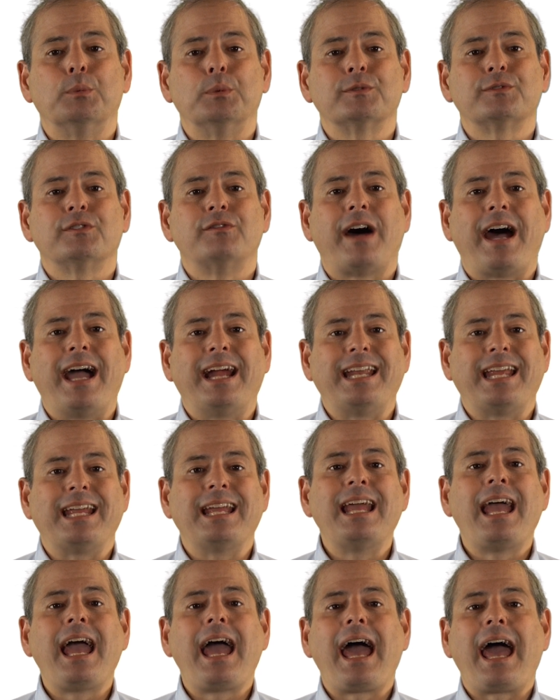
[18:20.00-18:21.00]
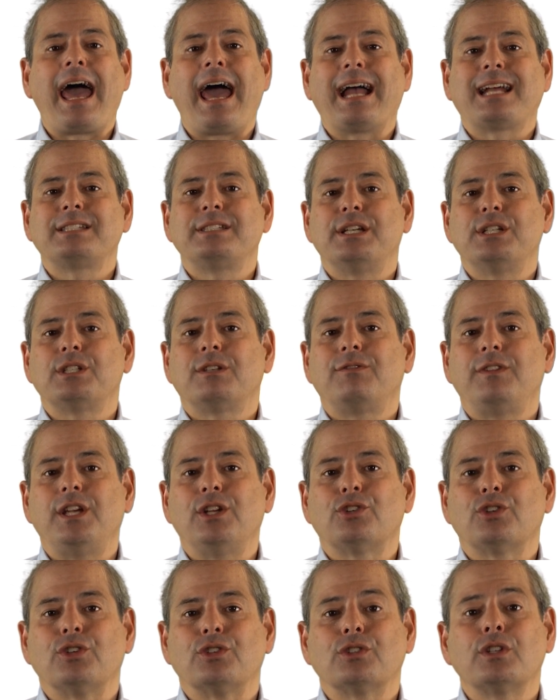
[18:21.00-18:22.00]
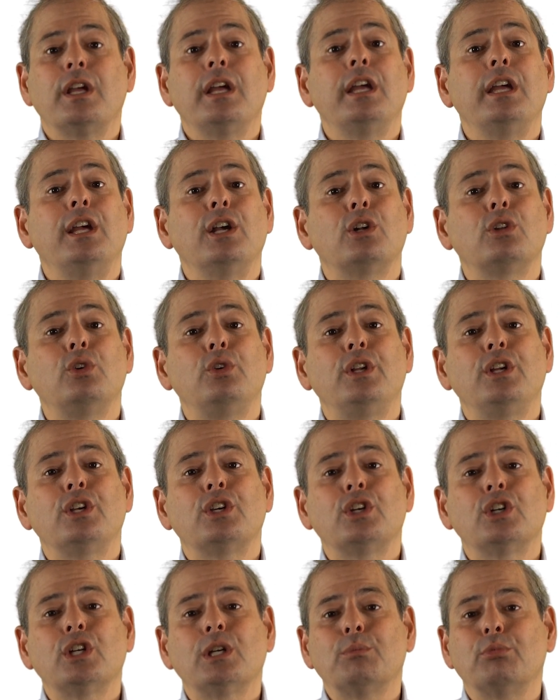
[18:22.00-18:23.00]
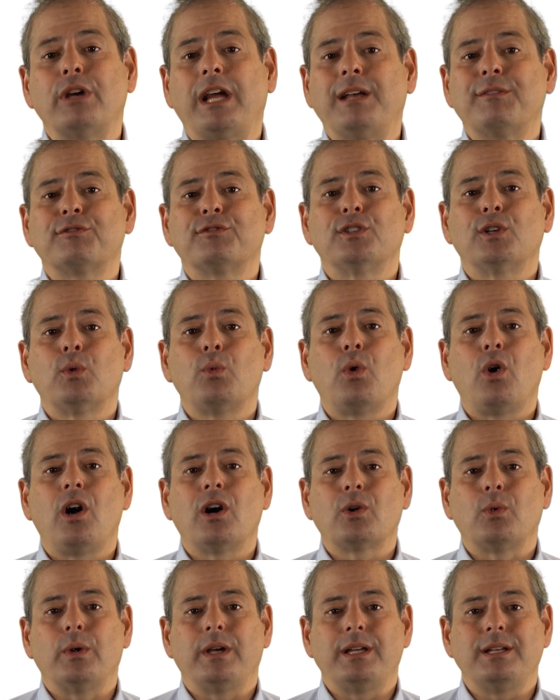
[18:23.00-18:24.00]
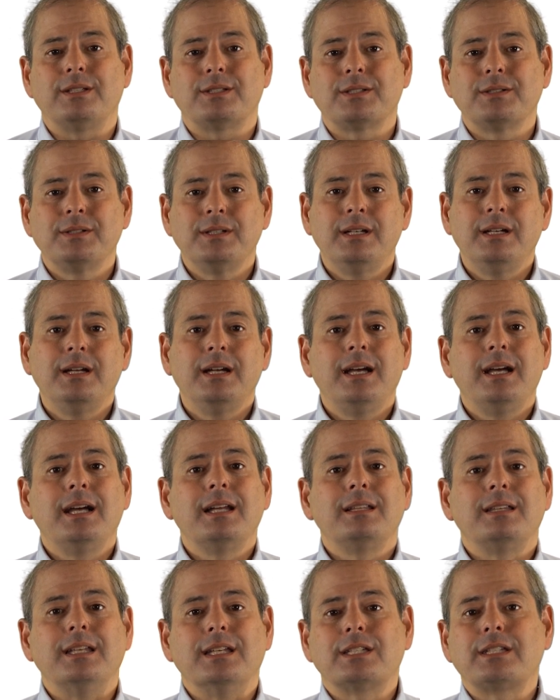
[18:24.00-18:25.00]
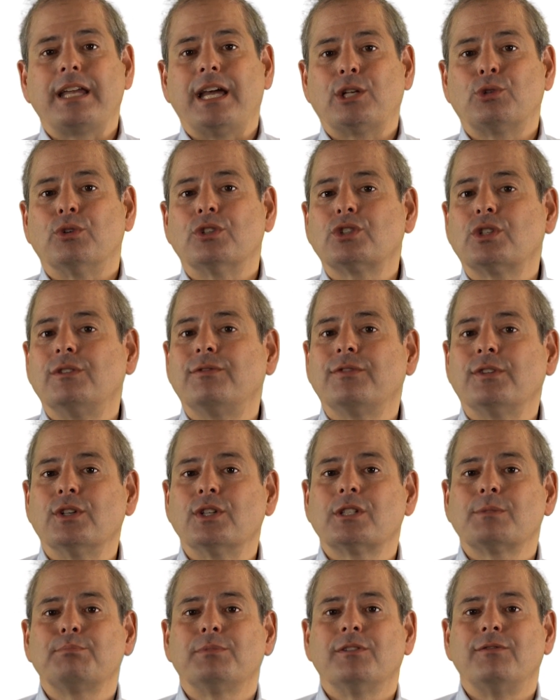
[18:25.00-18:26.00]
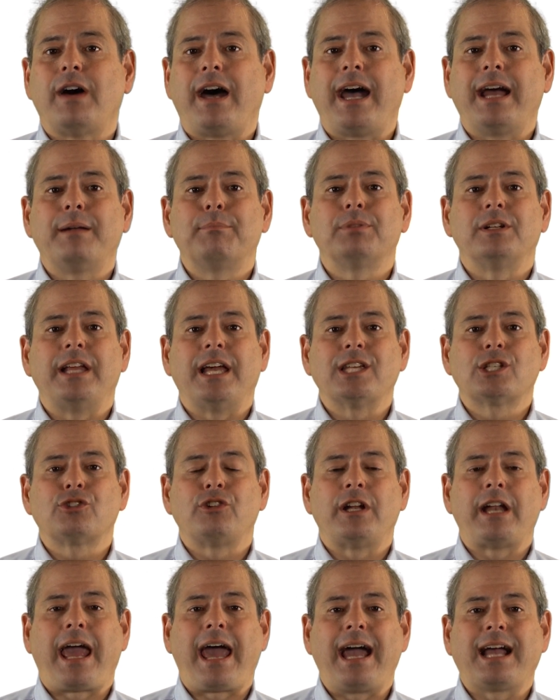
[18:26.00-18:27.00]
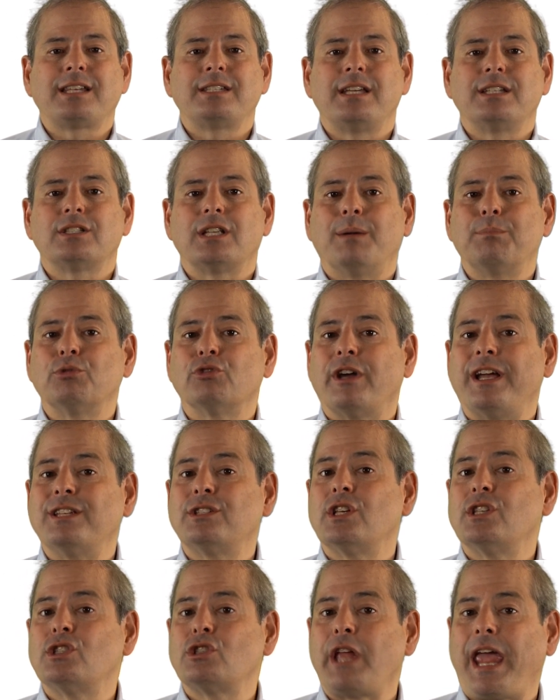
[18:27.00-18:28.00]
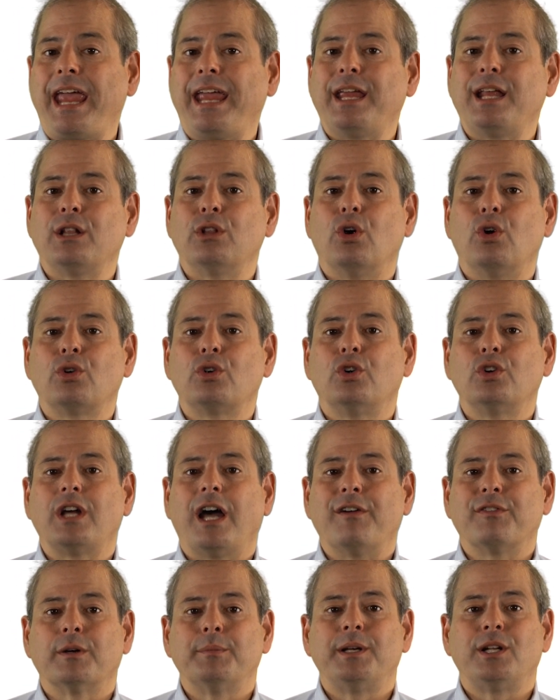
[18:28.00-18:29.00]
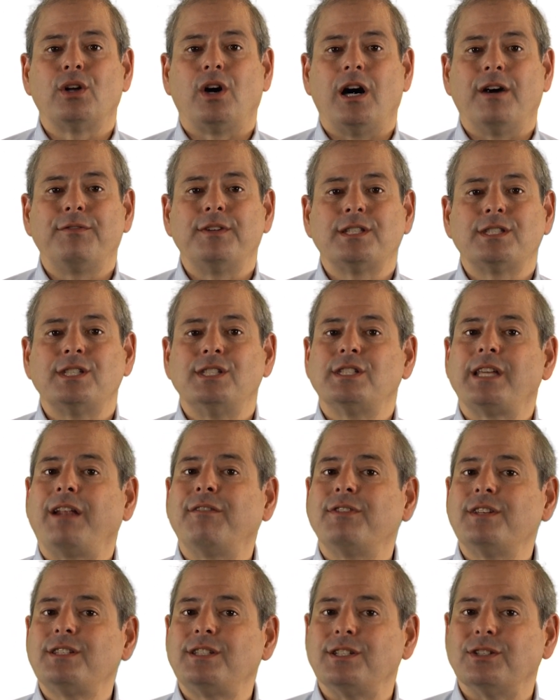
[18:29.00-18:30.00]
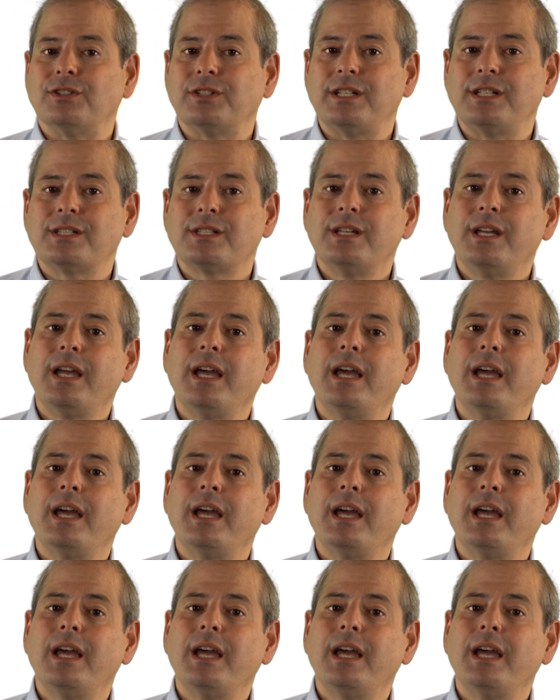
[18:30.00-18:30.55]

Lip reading: for providing access features, including curb ramps for walkways. This schedule should first provide pedestrian access upgrades to state and local government offices and facilities,